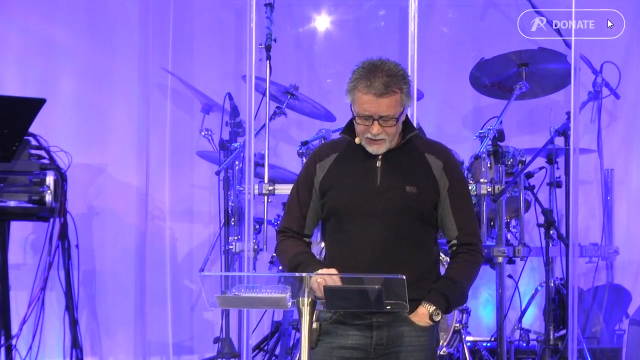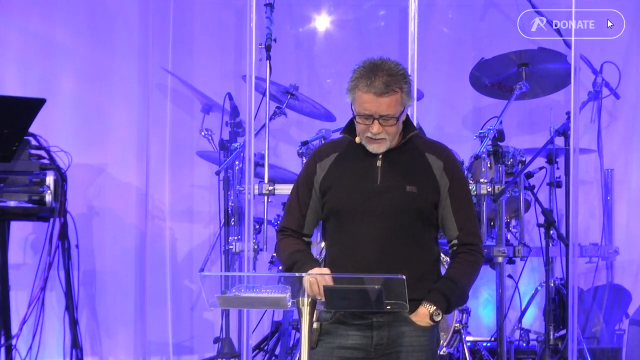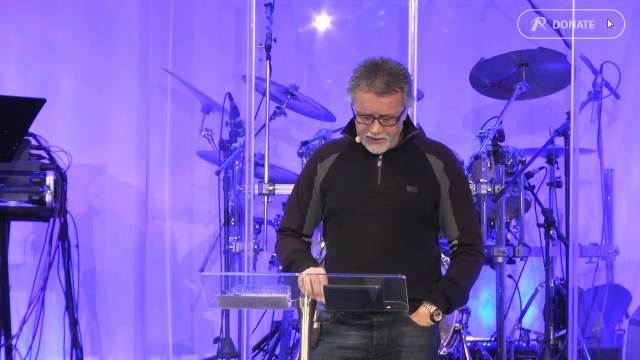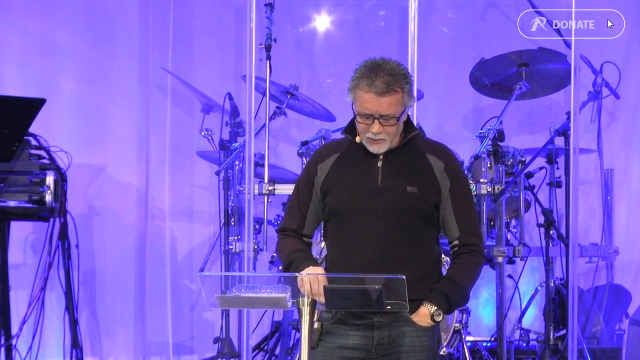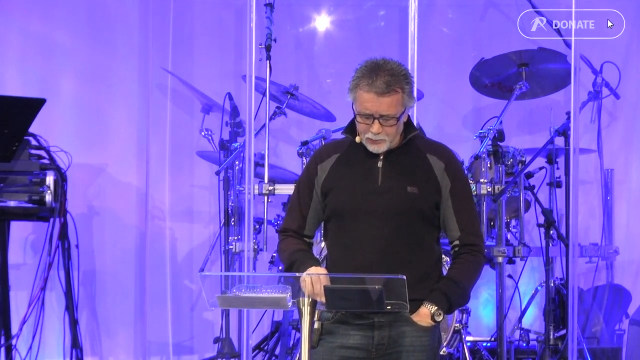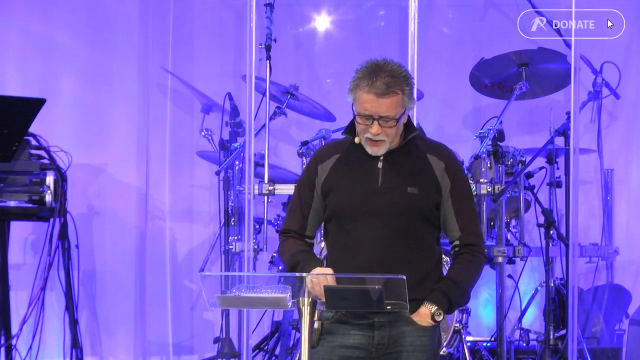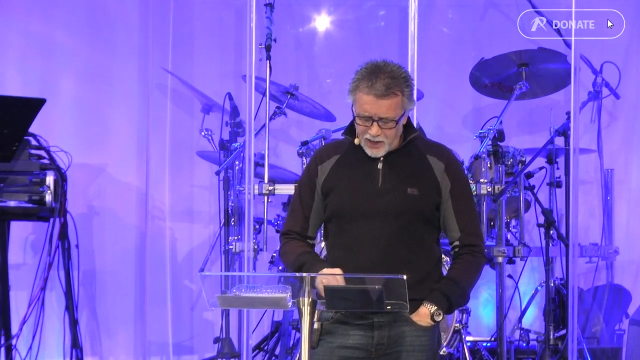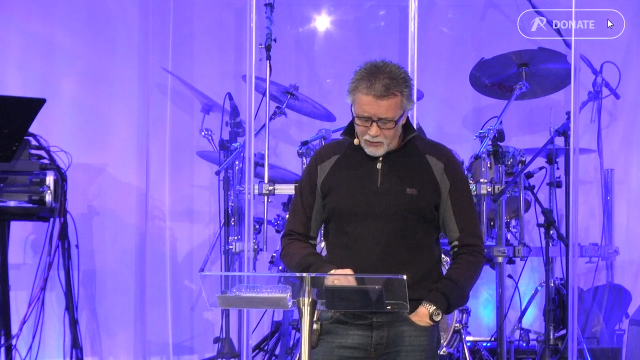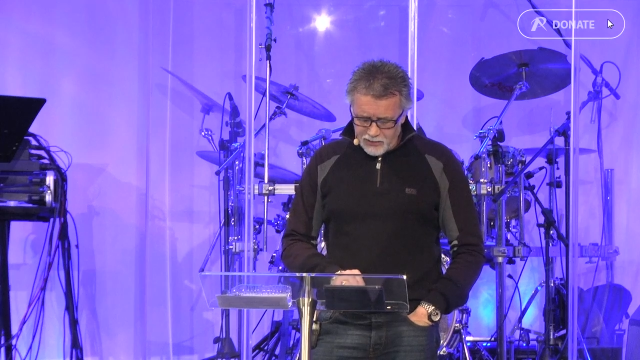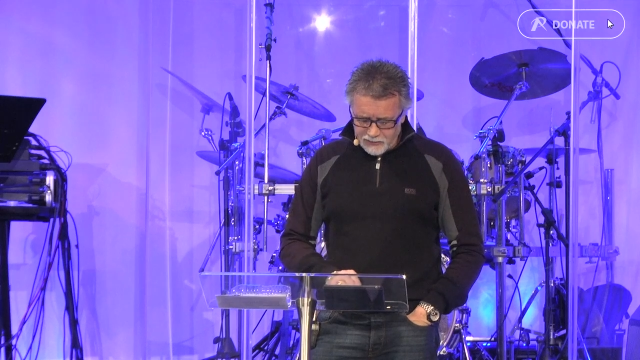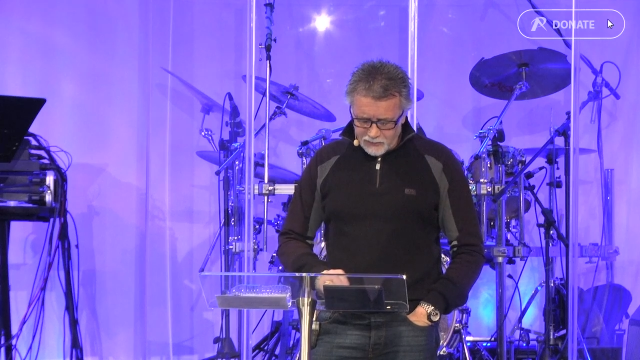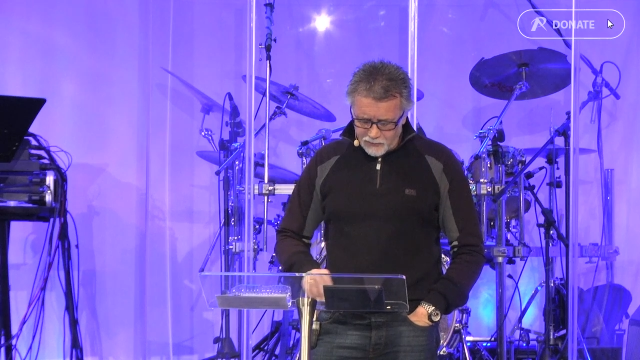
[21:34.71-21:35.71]
the
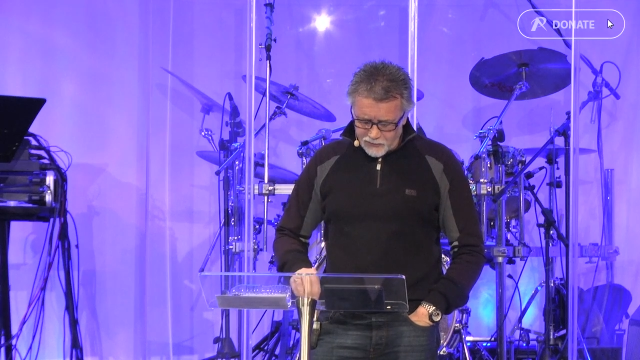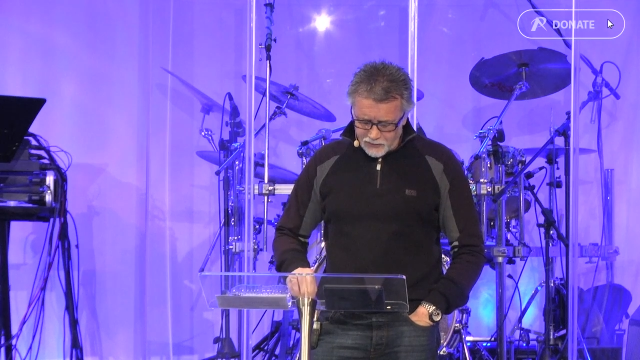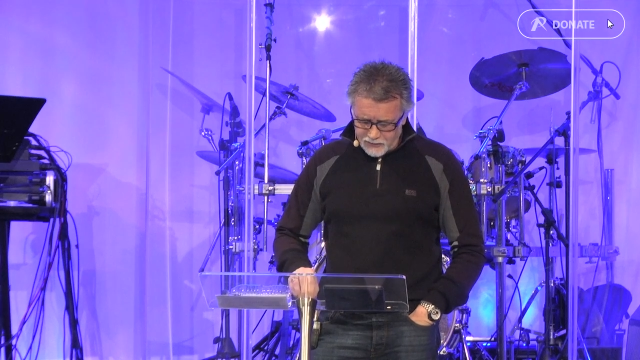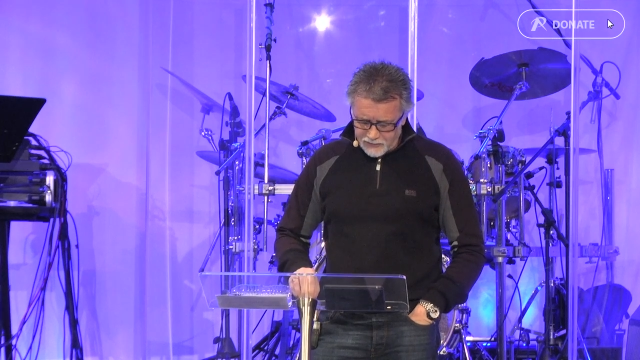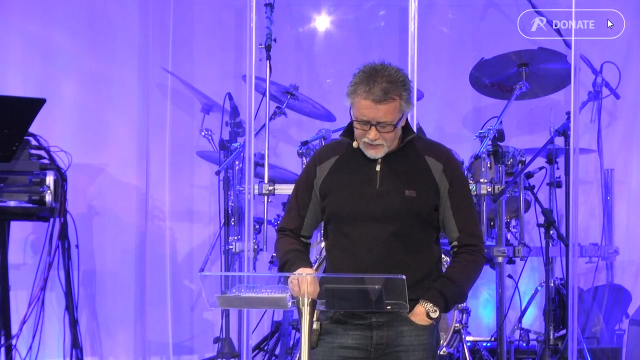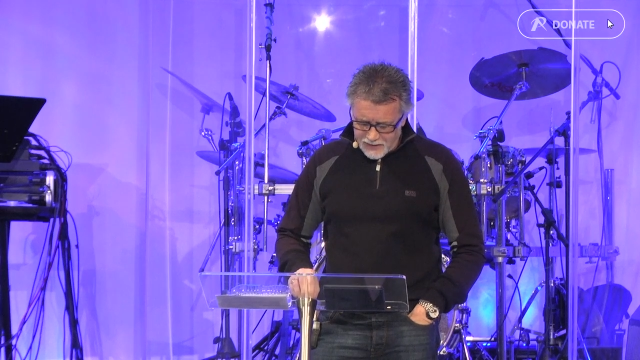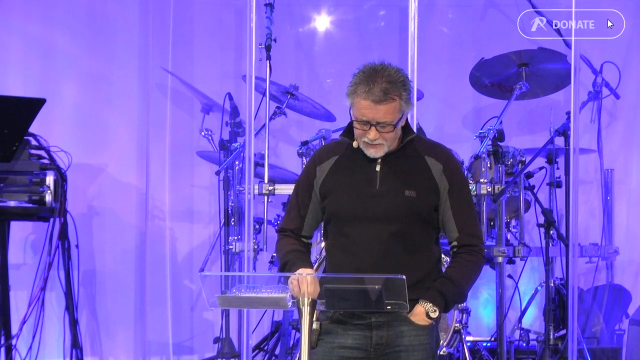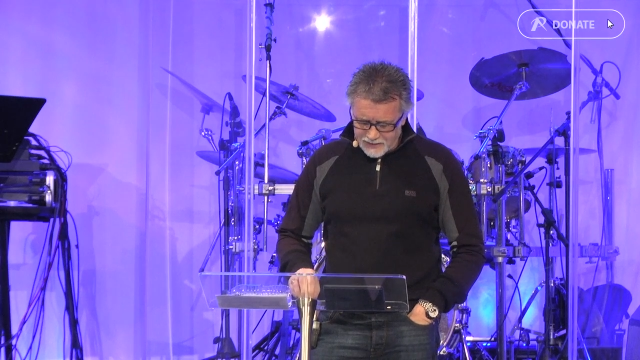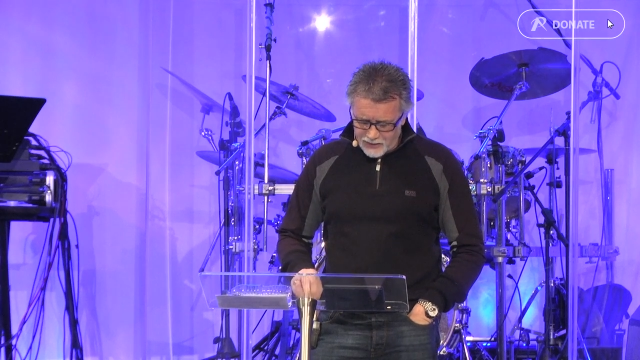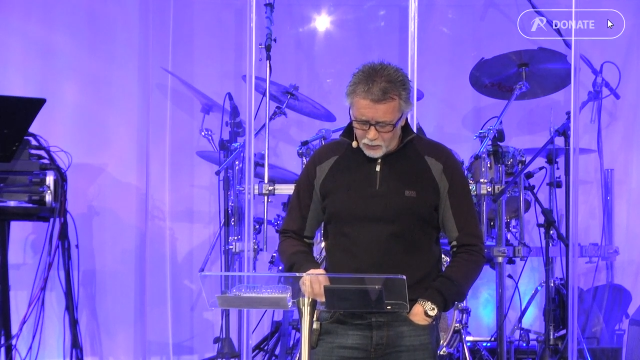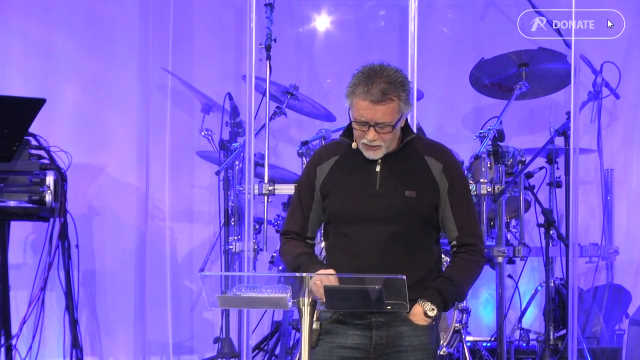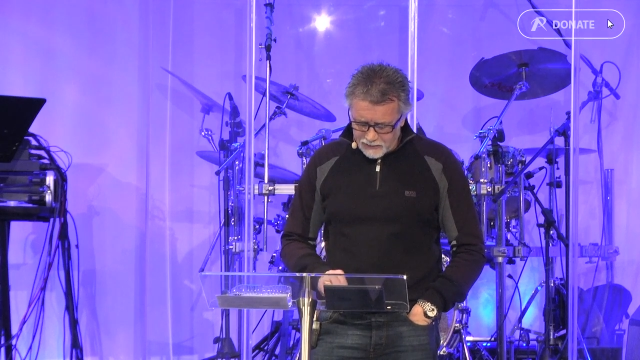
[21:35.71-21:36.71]
appearance of success
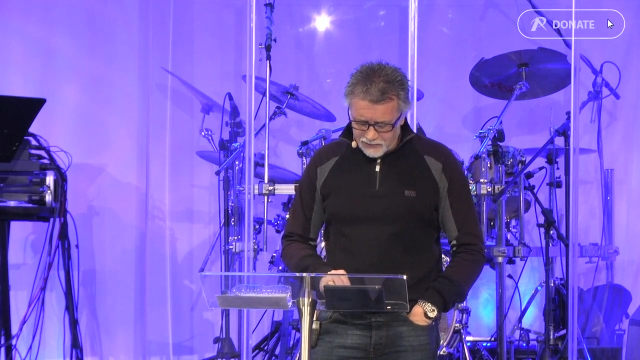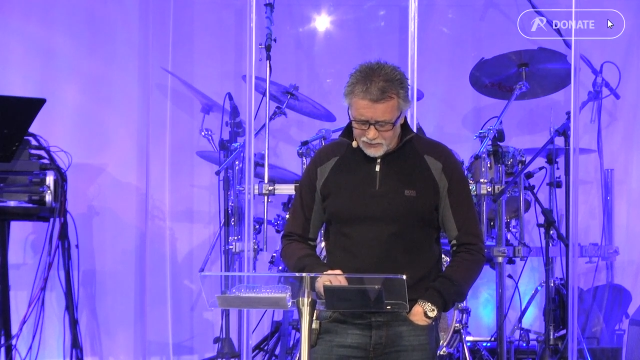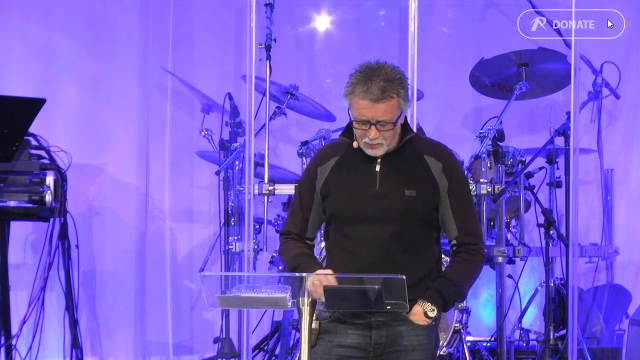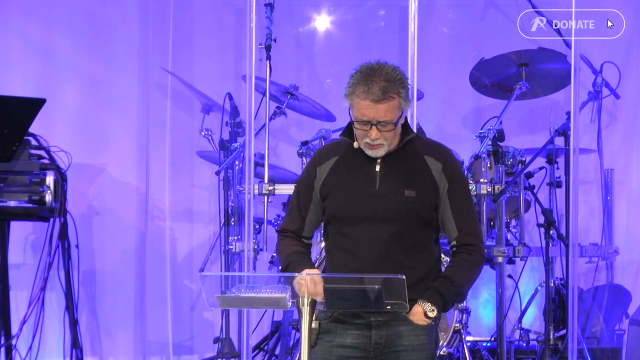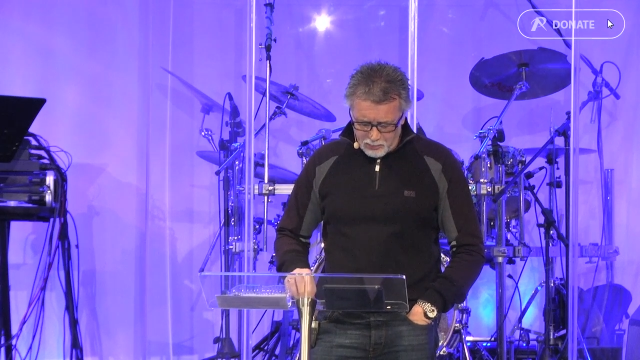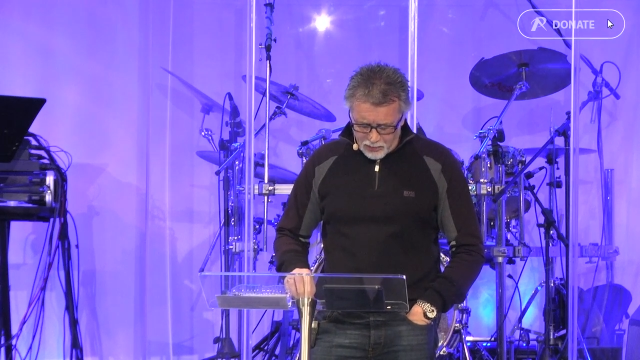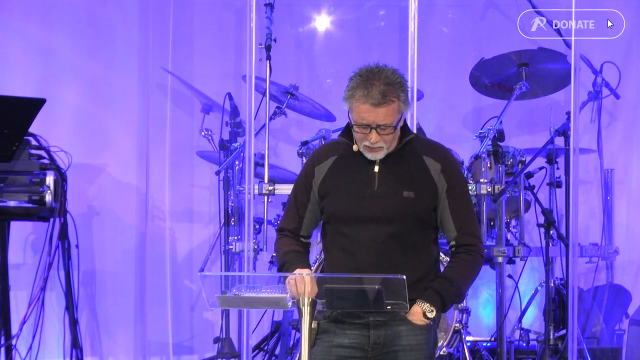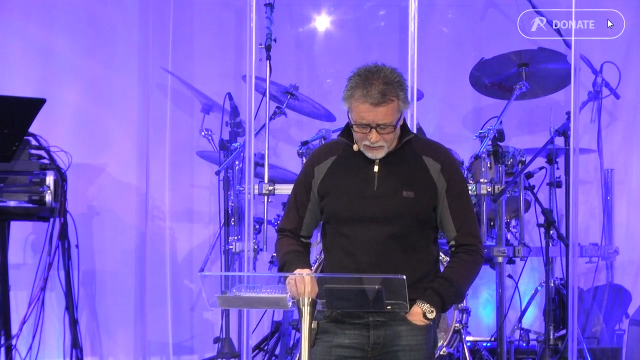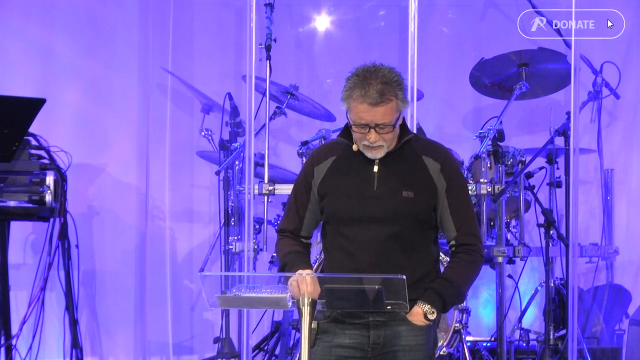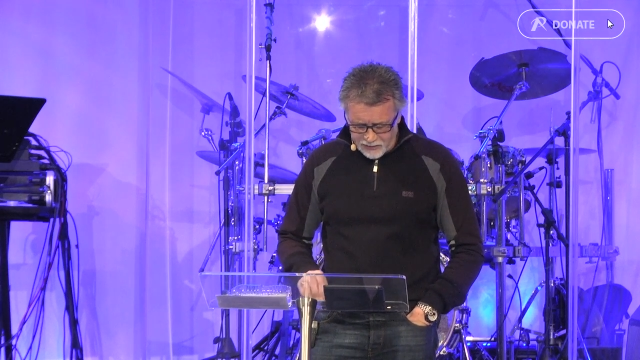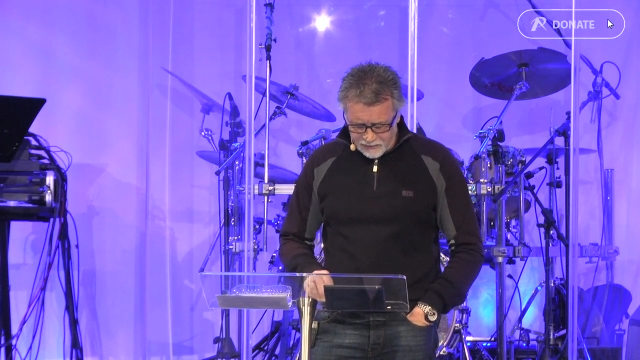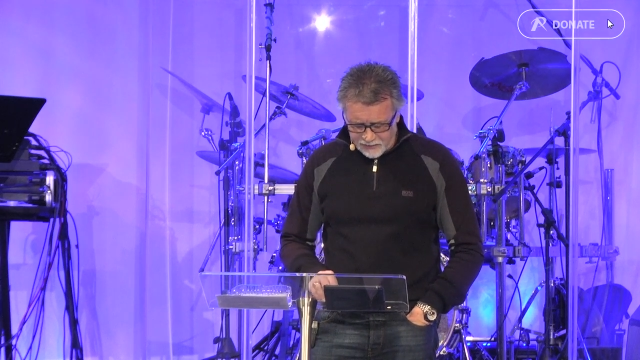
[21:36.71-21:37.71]
increases
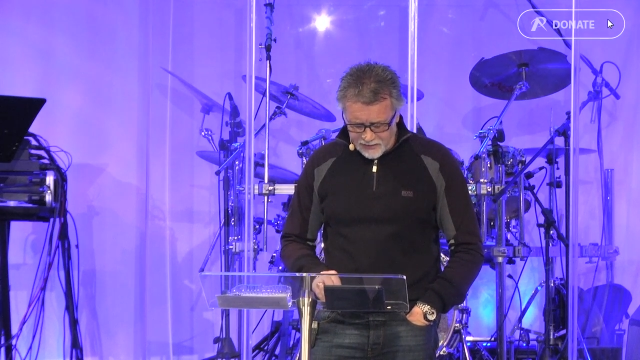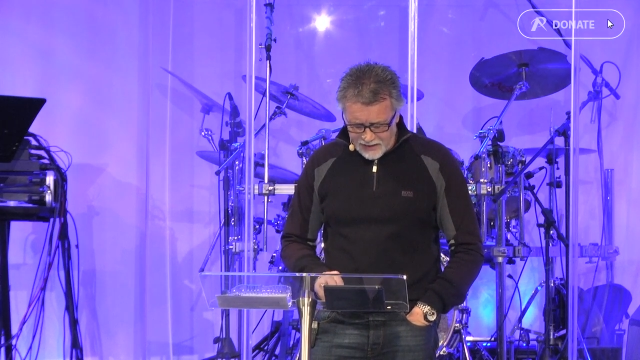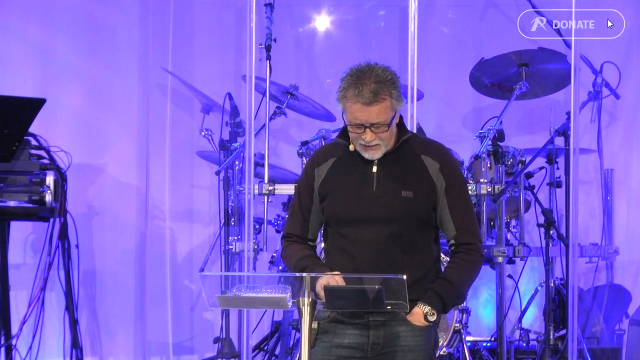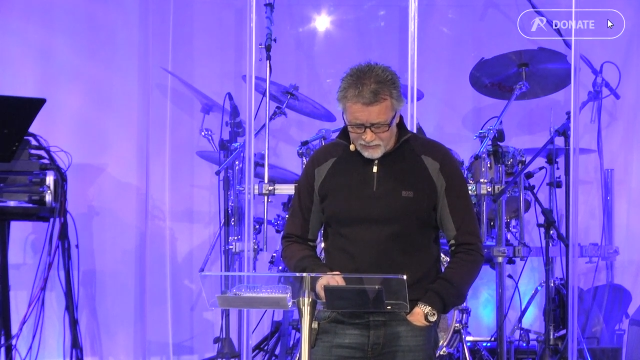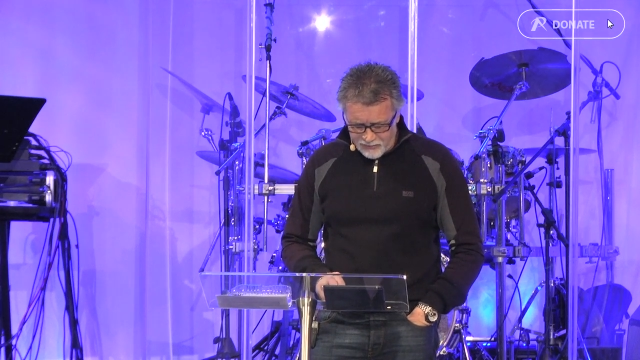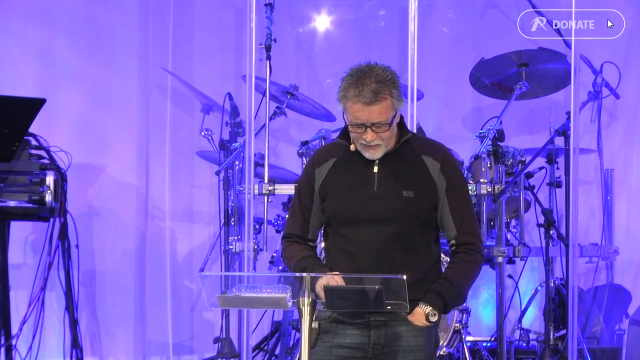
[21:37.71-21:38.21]
proportionate to the level of